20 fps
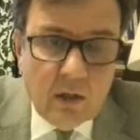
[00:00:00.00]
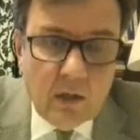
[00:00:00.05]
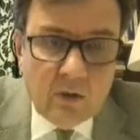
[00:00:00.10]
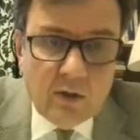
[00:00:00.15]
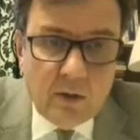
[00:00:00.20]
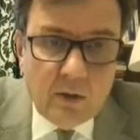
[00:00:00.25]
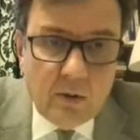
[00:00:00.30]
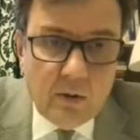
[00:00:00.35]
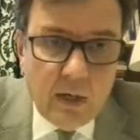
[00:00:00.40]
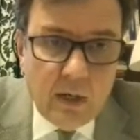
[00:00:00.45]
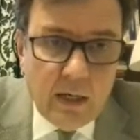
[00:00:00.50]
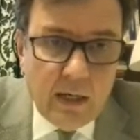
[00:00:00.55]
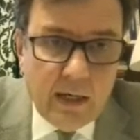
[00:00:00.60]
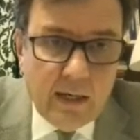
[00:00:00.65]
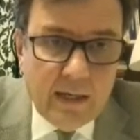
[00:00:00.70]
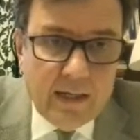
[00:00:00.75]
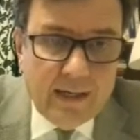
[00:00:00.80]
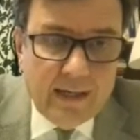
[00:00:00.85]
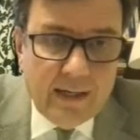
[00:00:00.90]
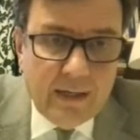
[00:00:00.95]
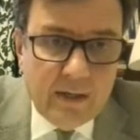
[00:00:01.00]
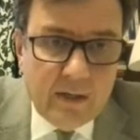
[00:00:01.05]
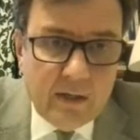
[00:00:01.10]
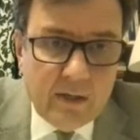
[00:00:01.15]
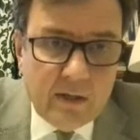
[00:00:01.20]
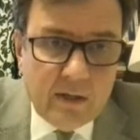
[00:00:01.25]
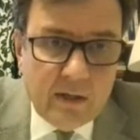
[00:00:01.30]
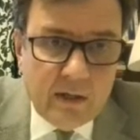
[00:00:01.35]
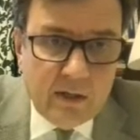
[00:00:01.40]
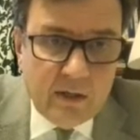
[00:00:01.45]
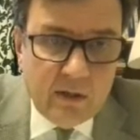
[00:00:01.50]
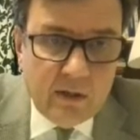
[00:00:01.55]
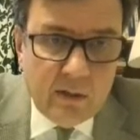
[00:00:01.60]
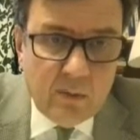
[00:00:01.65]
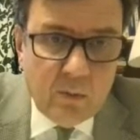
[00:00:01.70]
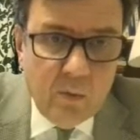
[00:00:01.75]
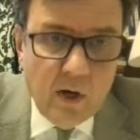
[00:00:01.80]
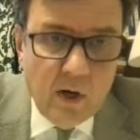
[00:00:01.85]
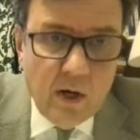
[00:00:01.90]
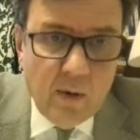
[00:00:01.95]
to a
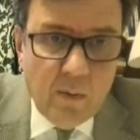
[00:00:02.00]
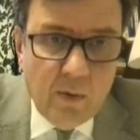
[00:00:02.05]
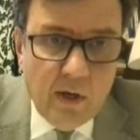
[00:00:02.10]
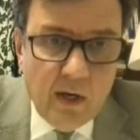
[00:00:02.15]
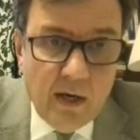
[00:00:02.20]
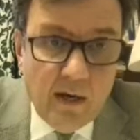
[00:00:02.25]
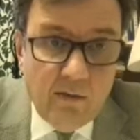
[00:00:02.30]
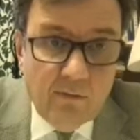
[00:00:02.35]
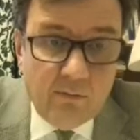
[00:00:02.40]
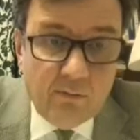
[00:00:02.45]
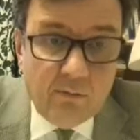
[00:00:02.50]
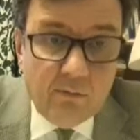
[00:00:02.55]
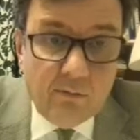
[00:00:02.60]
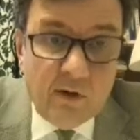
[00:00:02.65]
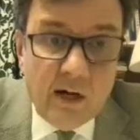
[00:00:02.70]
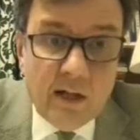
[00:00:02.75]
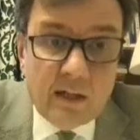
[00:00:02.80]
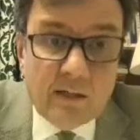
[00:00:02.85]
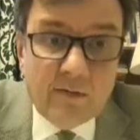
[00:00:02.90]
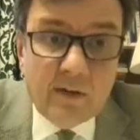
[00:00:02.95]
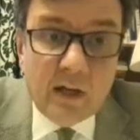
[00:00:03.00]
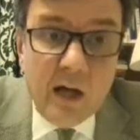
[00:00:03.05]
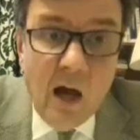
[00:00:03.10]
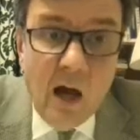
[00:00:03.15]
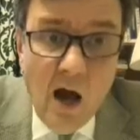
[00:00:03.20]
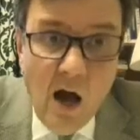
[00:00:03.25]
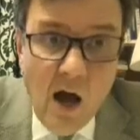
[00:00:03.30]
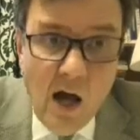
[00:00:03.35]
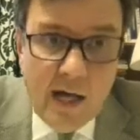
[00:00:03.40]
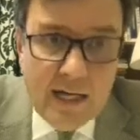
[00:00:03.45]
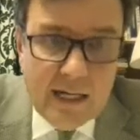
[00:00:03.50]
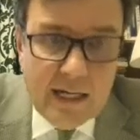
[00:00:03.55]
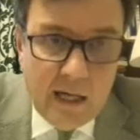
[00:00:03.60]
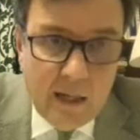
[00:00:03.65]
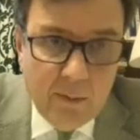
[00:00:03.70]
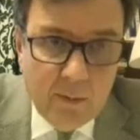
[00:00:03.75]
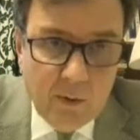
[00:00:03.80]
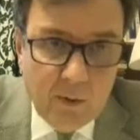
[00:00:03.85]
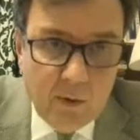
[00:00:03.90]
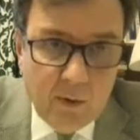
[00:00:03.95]
system where we have relatively high
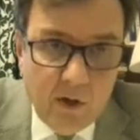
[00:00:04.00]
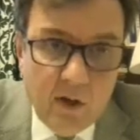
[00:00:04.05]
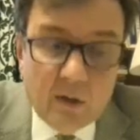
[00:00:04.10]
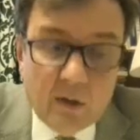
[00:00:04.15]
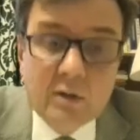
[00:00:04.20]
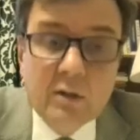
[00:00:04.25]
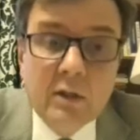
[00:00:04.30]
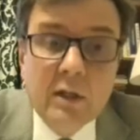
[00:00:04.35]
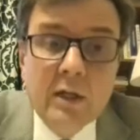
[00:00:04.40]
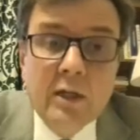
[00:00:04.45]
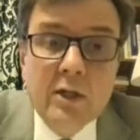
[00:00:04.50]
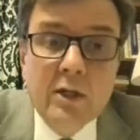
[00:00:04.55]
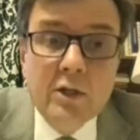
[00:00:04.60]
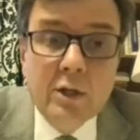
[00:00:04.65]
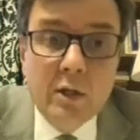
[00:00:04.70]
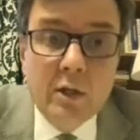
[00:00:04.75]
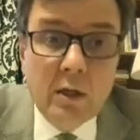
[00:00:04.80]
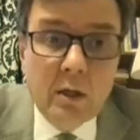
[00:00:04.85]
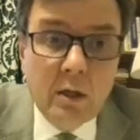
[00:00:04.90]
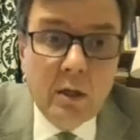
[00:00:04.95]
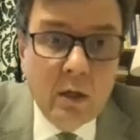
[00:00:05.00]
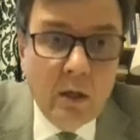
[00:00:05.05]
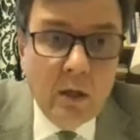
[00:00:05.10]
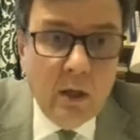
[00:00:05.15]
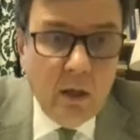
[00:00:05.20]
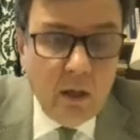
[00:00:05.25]
capital costs, e.g.